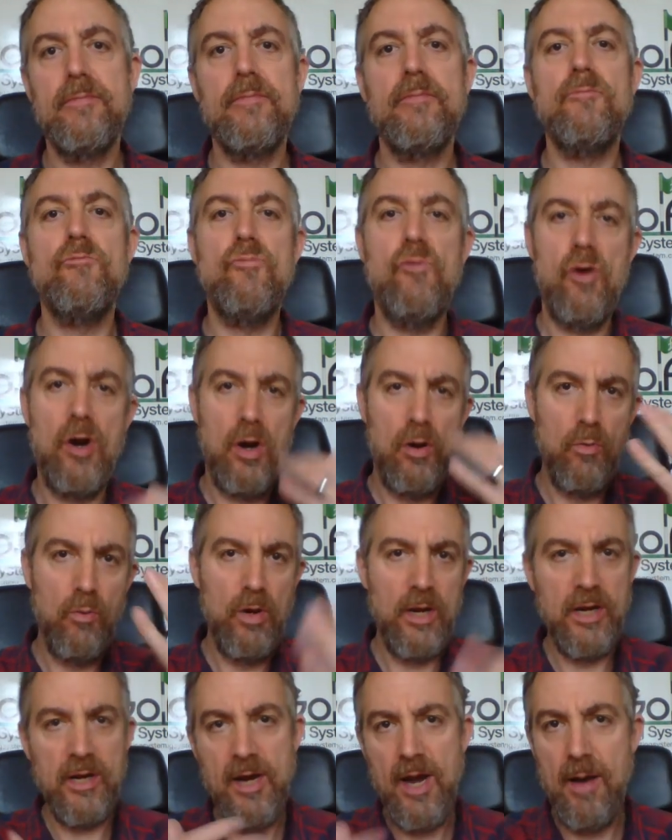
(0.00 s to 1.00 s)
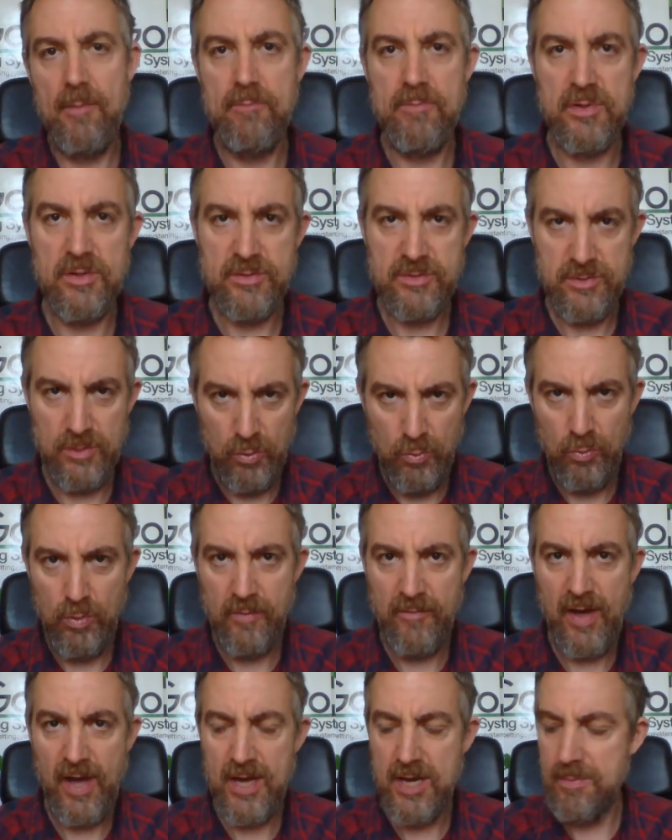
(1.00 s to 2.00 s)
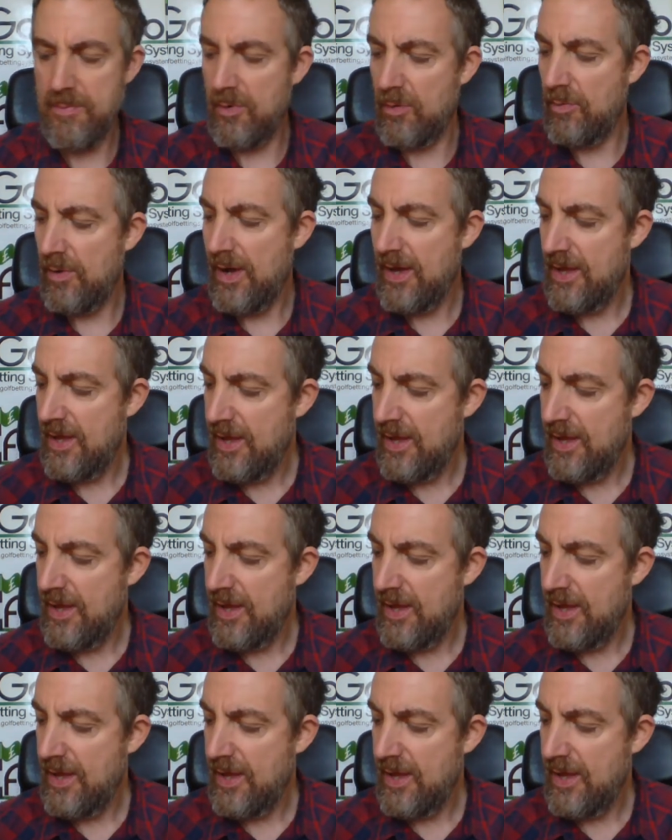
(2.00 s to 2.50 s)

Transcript: Rolling numbers, all available.